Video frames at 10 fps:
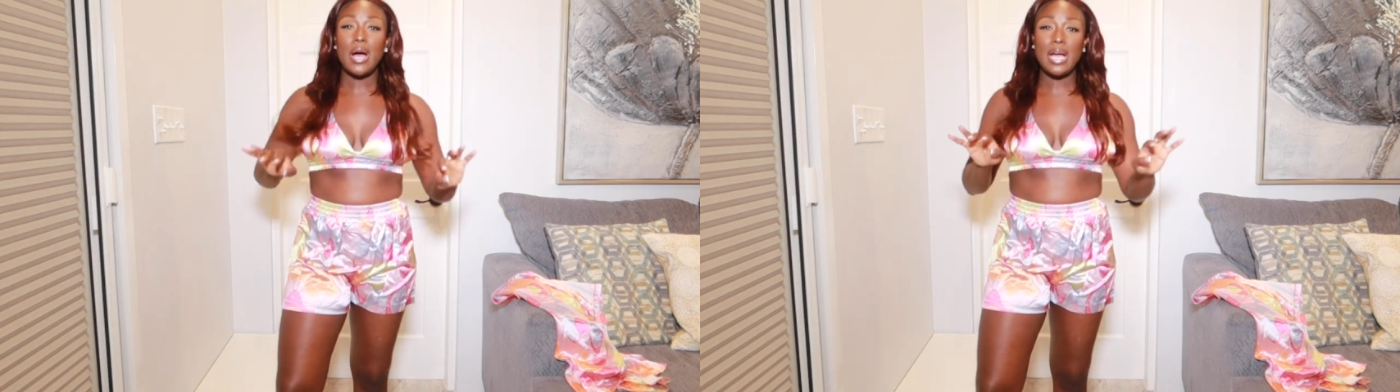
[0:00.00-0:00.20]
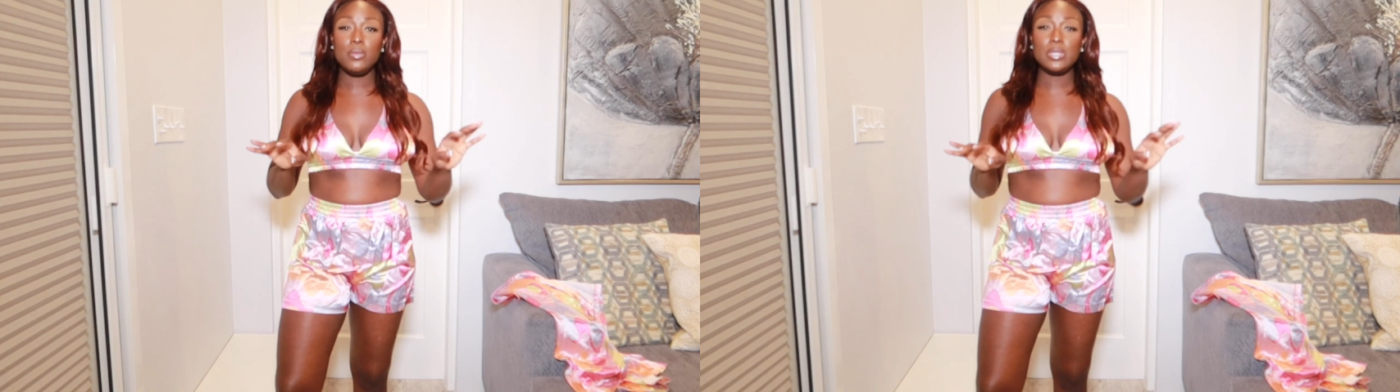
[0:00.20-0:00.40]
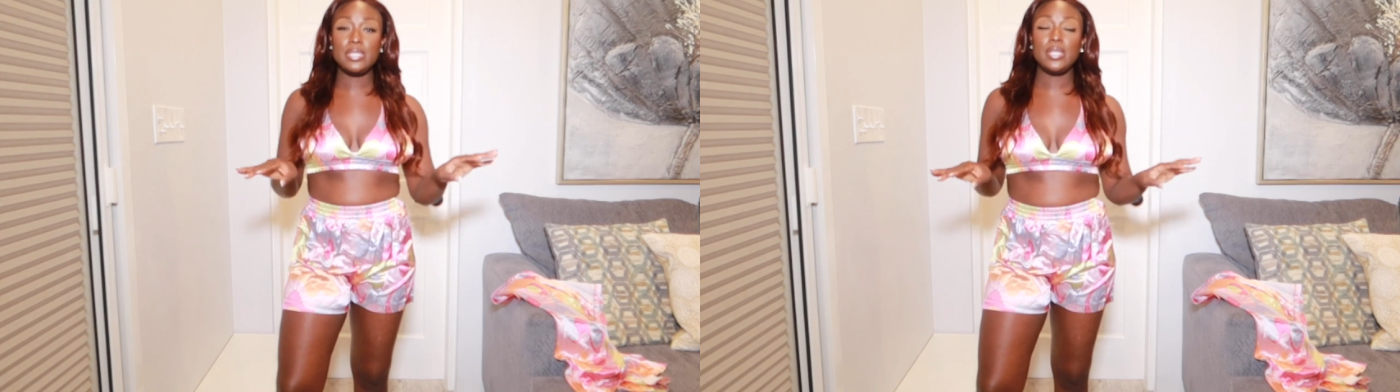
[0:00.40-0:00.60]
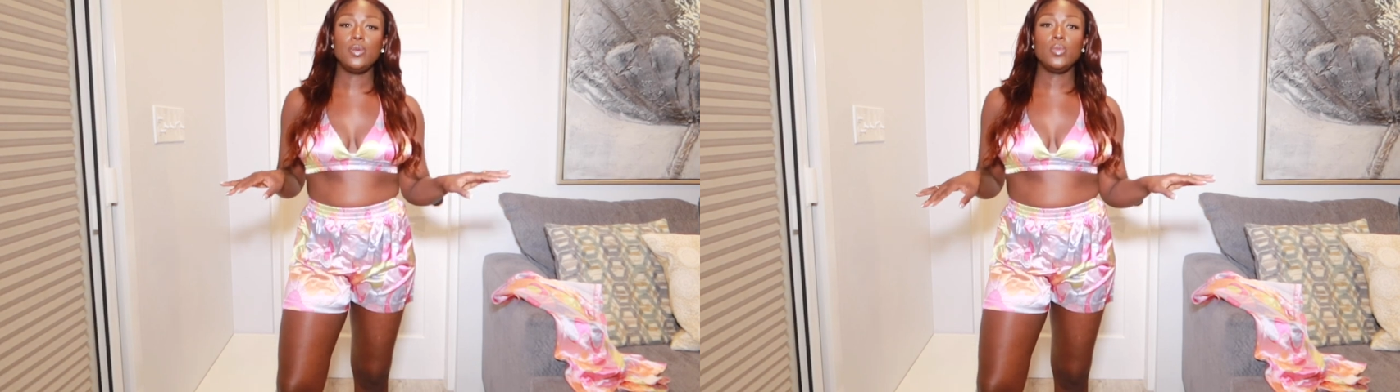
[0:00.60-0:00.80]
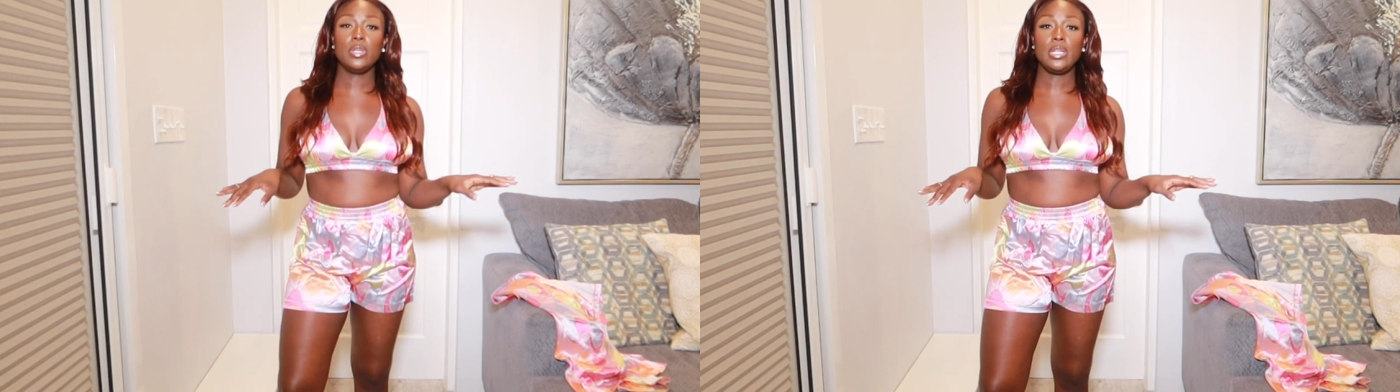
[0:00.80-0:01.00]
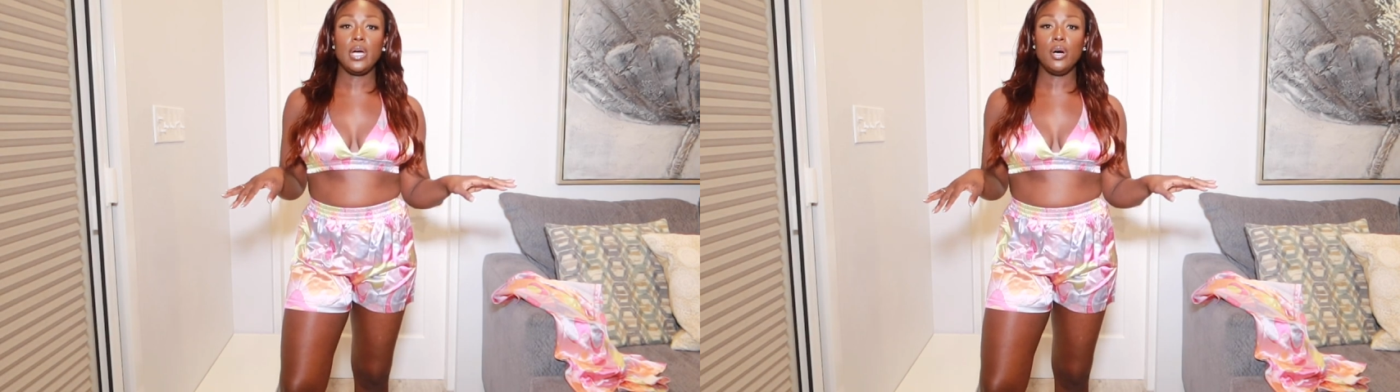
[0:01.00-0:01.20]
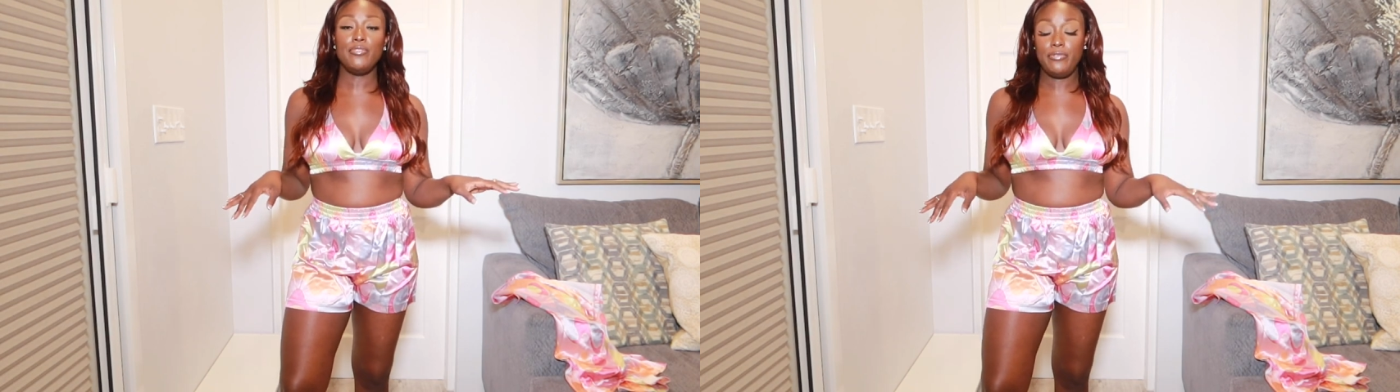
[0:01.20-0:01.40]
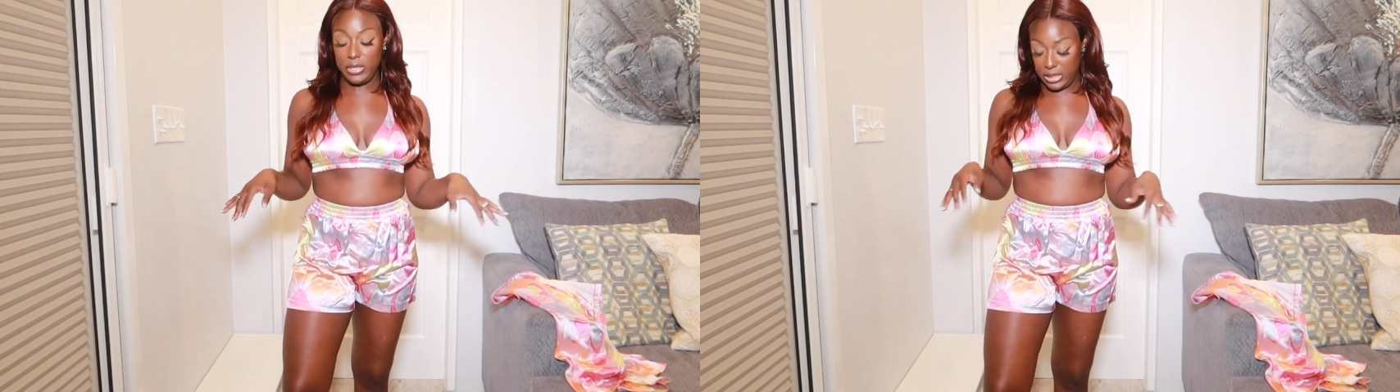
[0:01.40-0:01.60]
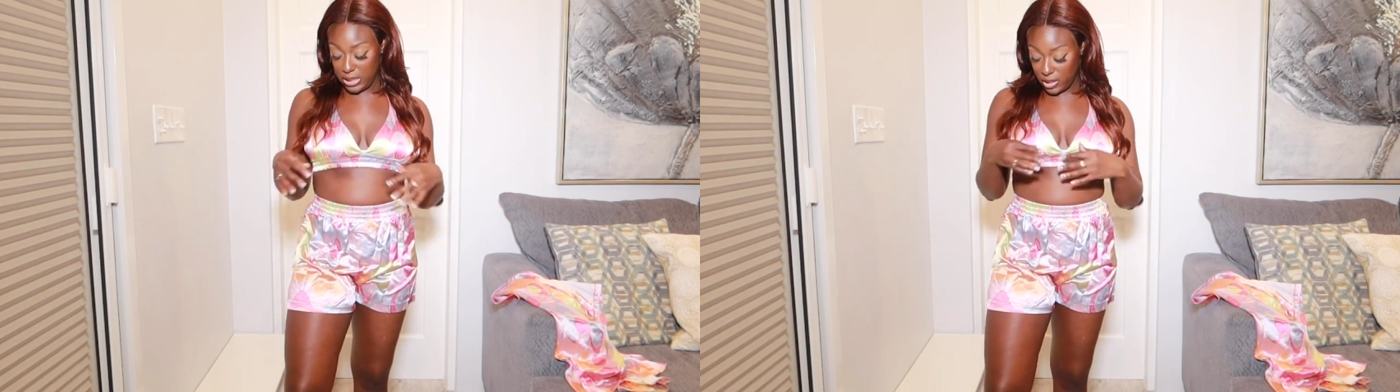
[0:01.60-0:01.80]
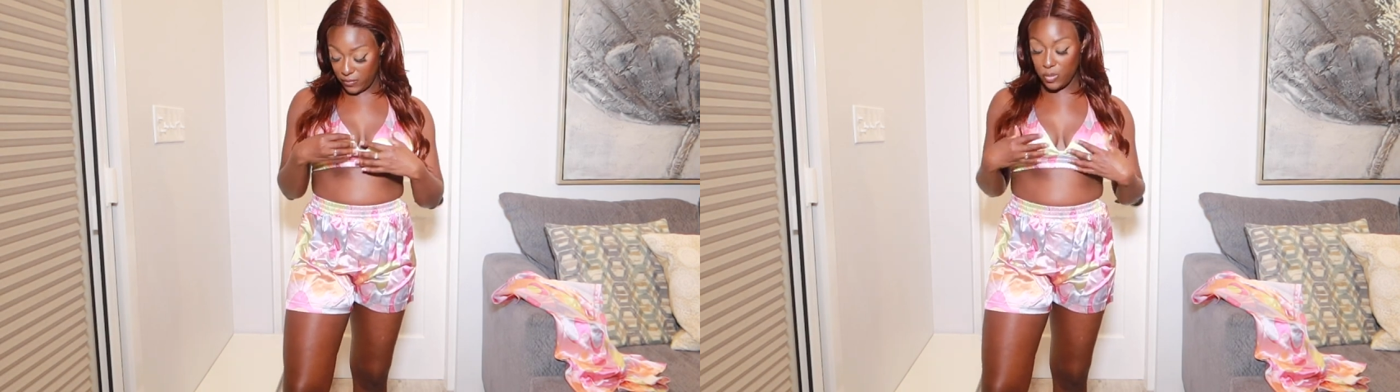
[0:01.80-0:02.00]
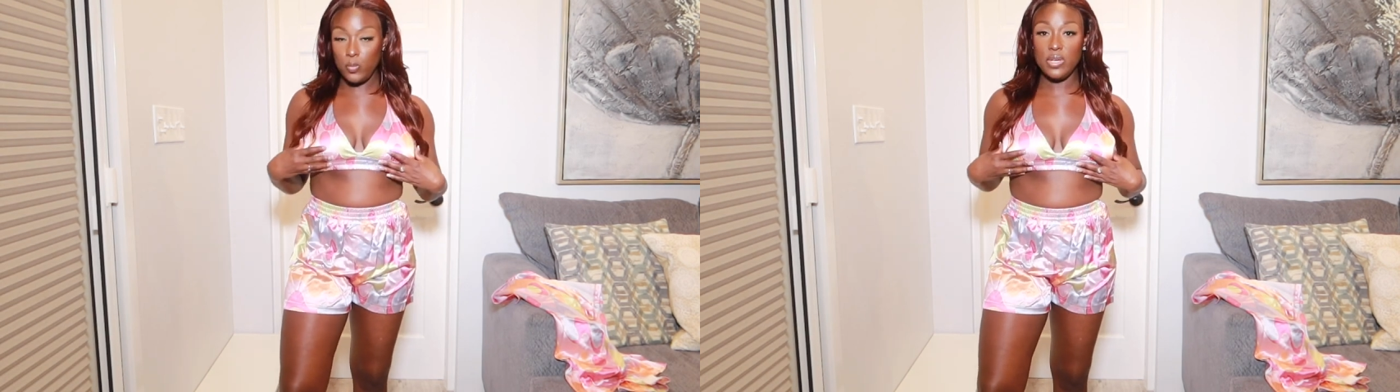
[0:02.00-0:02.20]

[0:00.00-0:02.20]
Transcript: i would still wear the outfit even